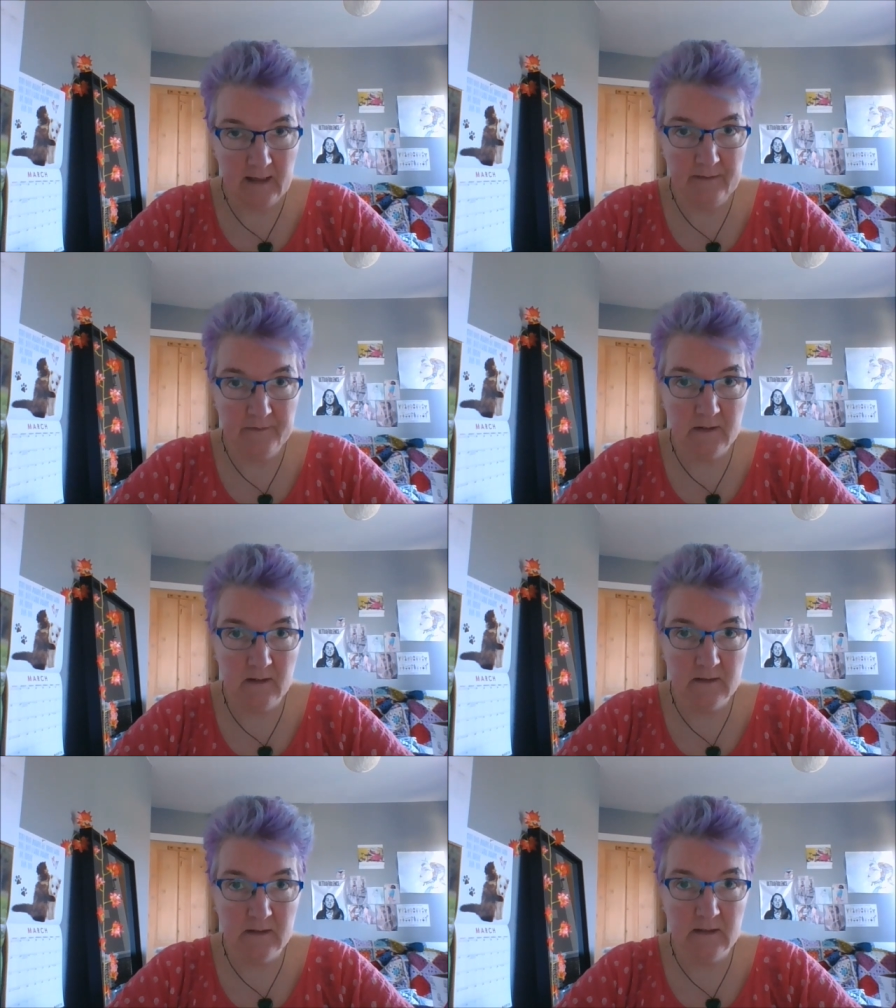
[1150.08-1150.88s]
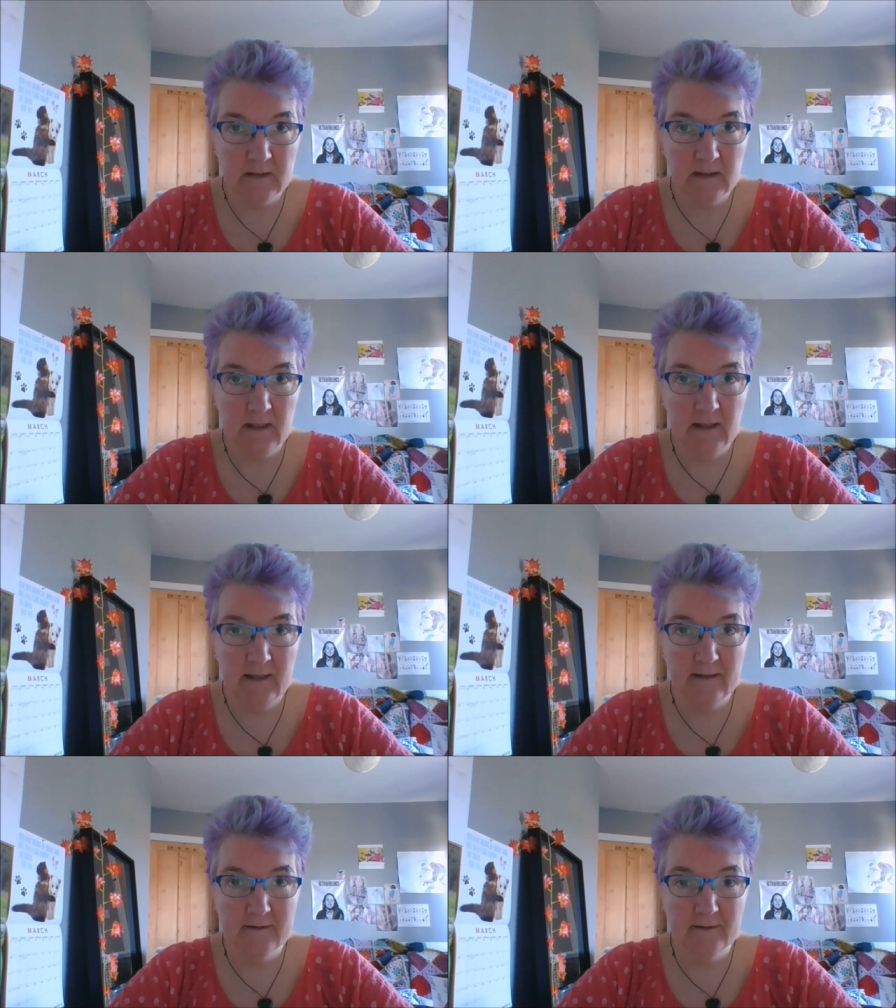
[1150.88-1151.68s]
I have started
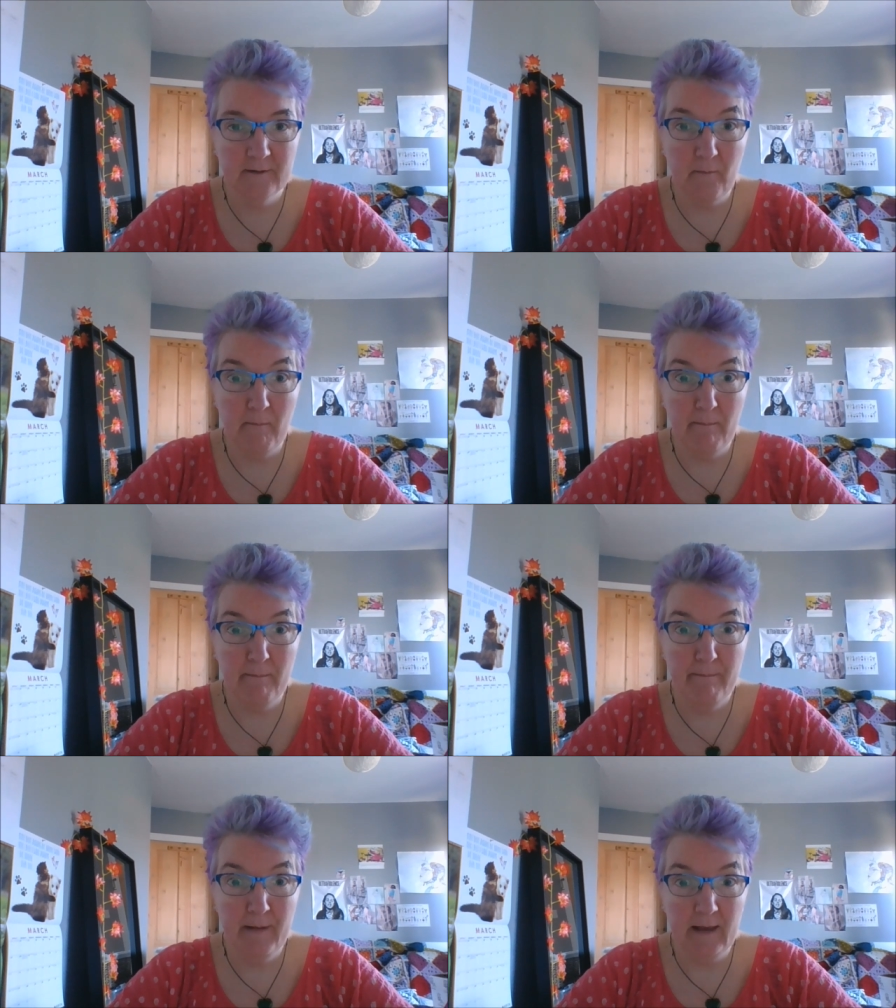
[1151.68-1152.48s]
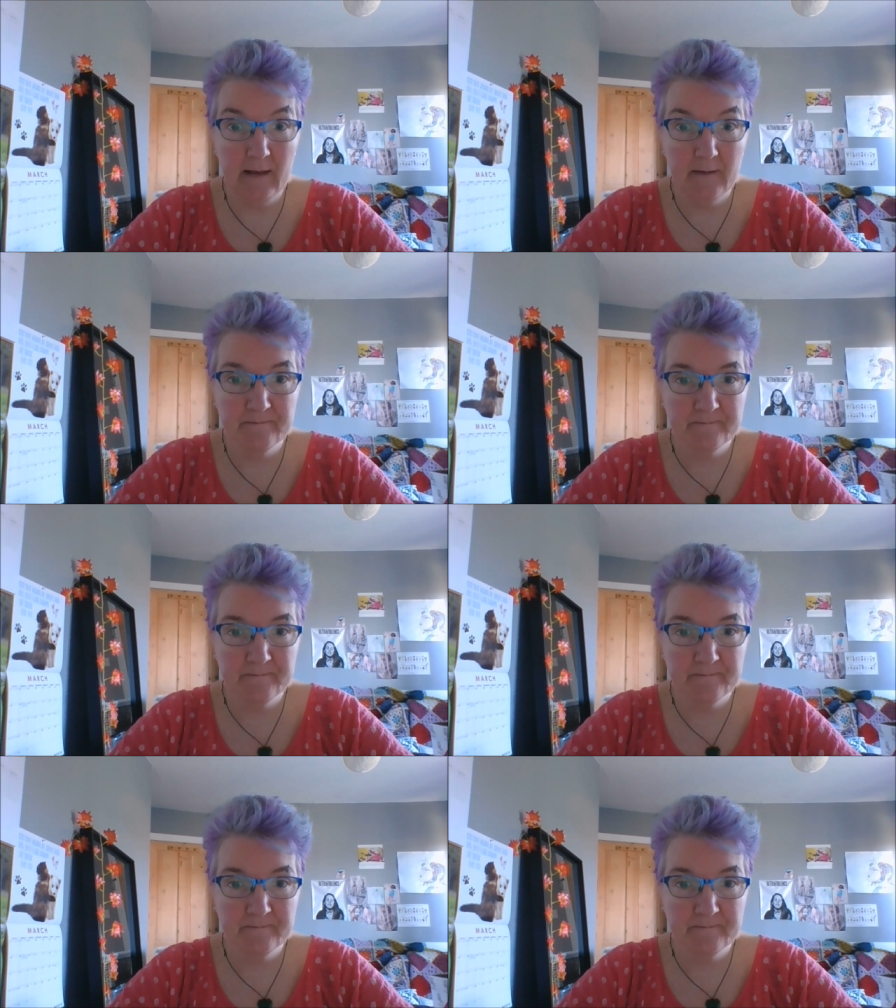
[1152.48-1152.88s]
is big.